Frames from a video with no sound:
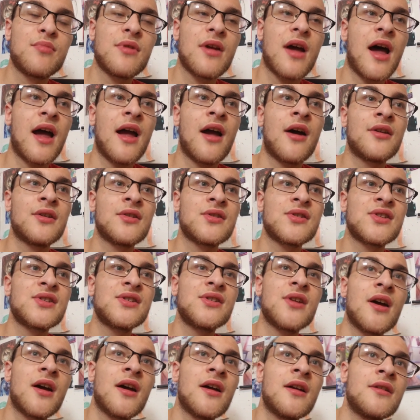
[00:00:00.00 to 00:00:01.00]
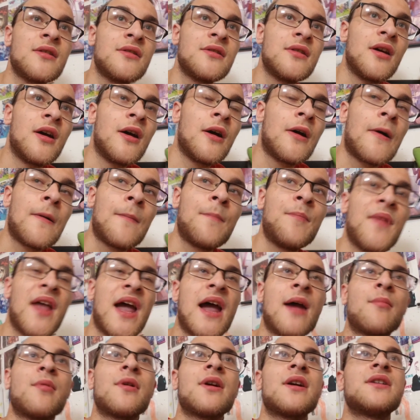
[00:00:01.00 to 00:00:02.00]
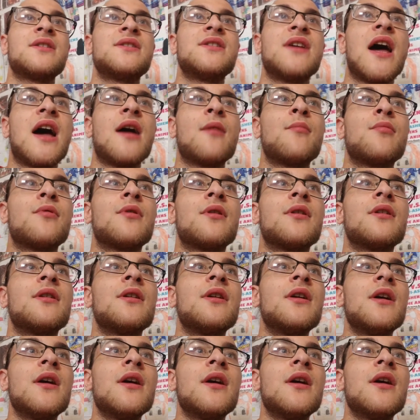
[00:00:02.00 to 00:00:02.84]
I understood abracadabra.